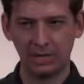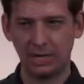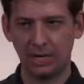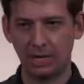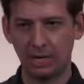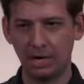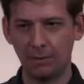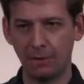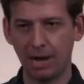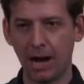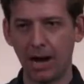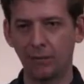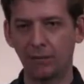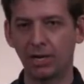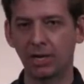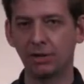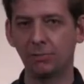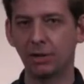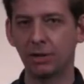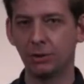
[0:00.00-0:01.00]
I
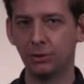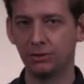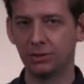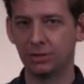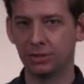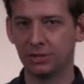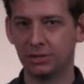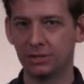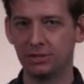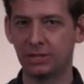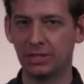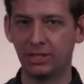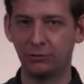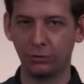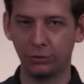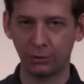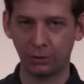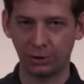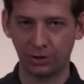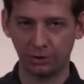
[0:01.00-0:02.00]
recommend using this if
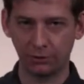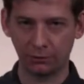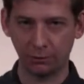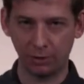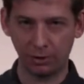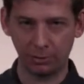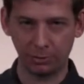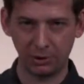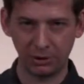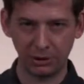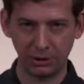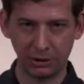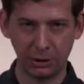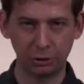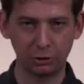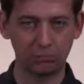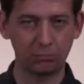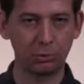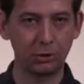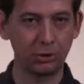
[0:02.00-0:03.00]
you're looking for a
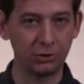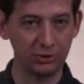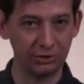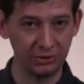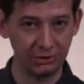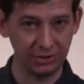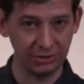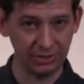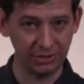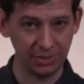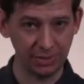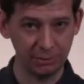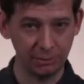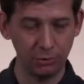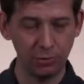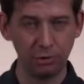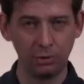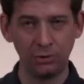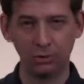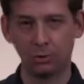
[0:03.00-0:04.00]
particular person's name
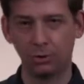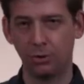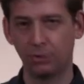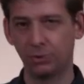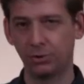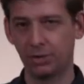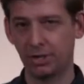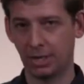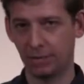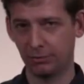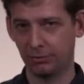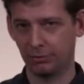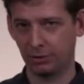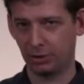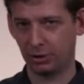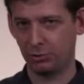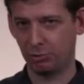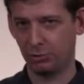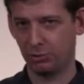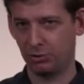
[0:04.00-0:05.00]
or the name of the
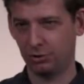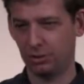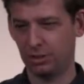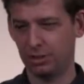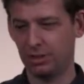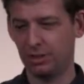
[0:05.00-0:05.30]
community.